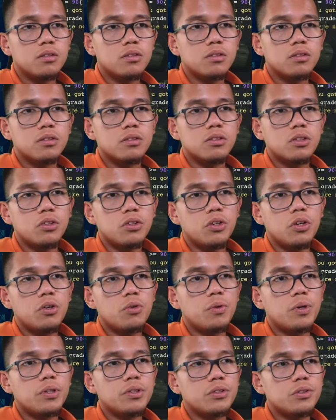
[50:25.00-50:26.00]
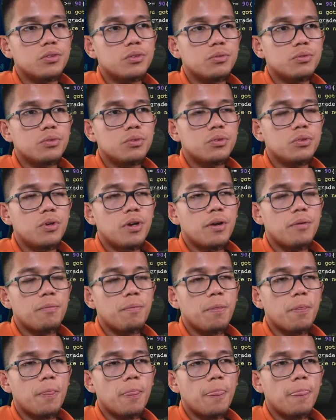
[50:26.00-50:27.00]
So you don't want to do that.
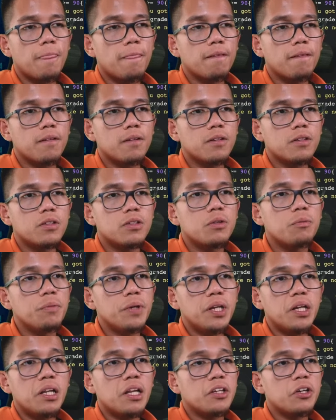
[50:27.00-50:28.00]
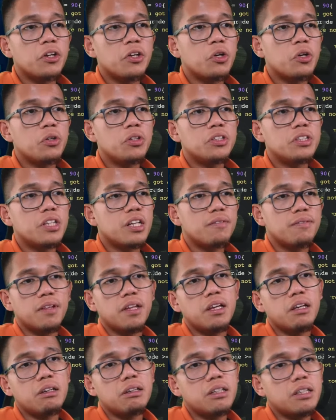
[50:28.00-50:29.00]
Meaning like your code is not even
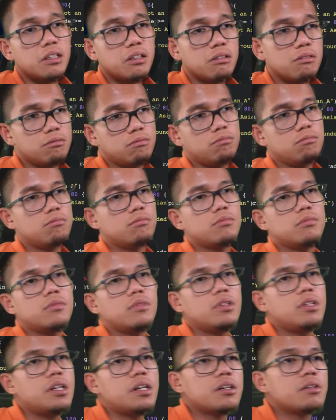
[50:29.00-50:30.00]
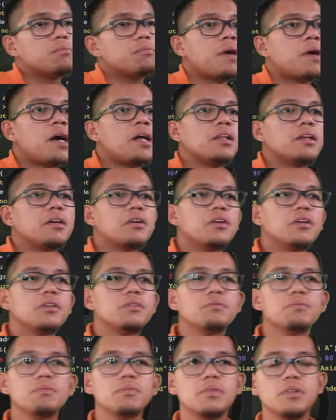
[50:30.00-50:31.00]
like gonna compile at all.
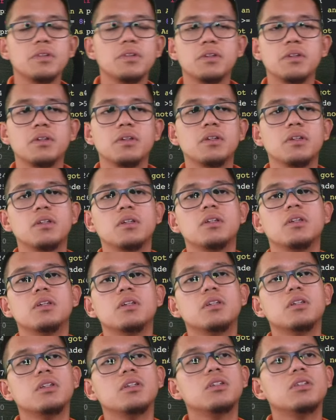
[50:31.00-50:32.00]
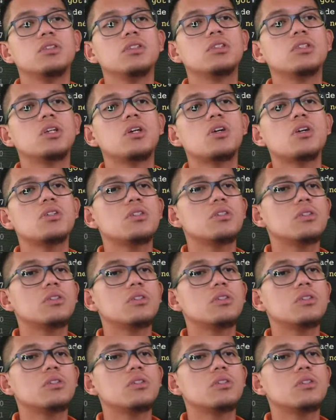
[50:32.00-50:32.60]
So